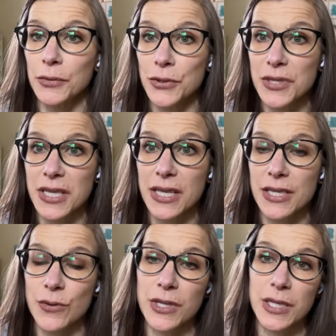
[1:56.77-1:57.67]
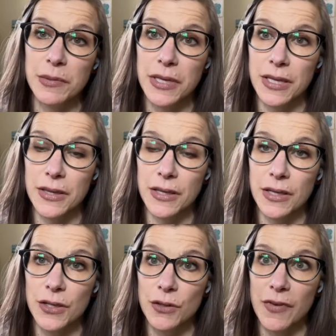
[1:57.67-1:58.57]
Lucy, is going to be
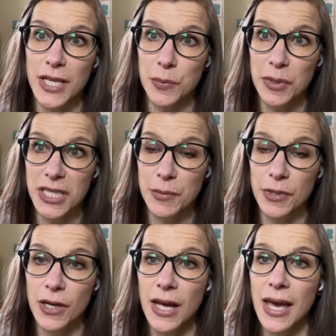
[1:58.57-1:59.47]
the new vice principal